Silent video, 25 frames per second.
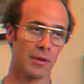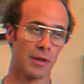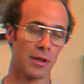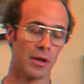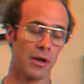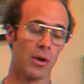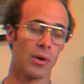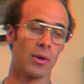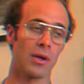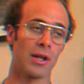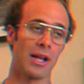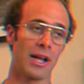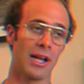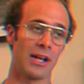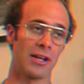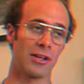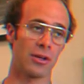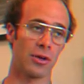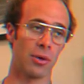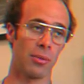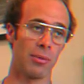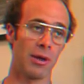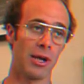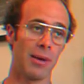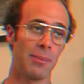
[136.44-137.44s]
Okay,
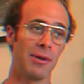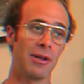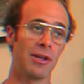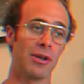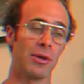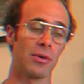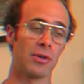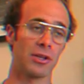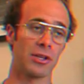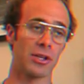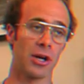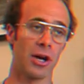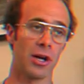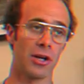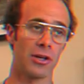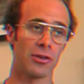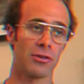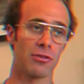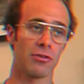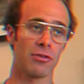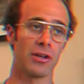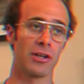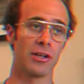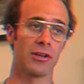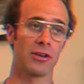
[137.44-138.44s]
so maybe those
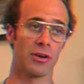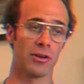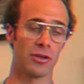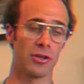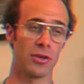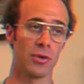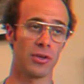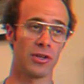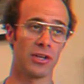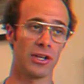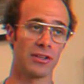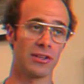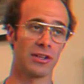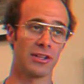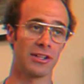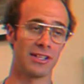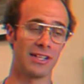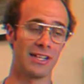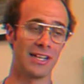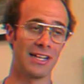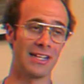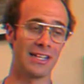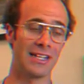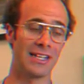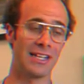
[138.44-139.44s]
countries are using the
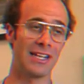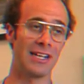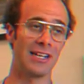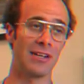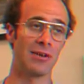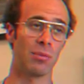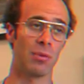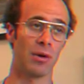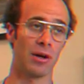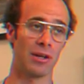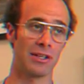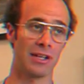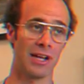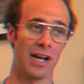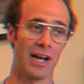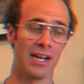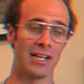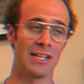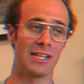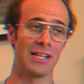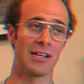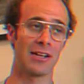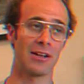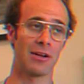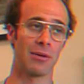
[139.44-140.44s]

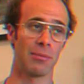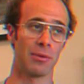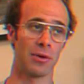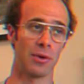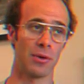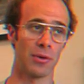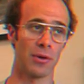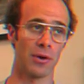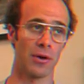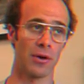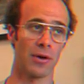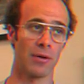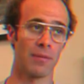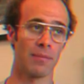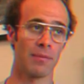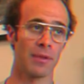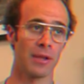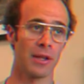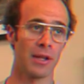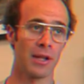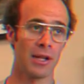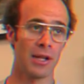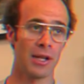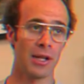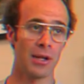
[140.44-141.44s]
DT-190 computer
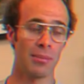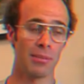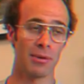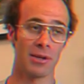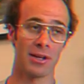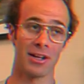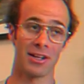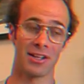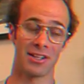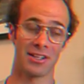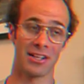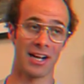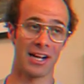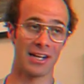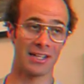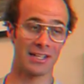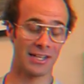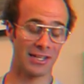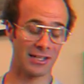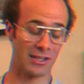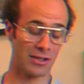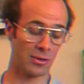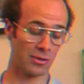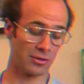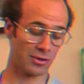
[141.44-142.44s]
because that
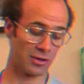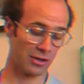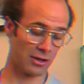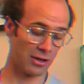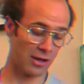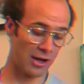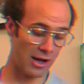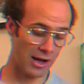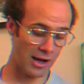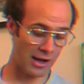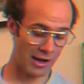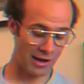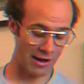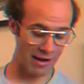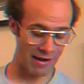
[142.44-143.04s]
thing knows a lot.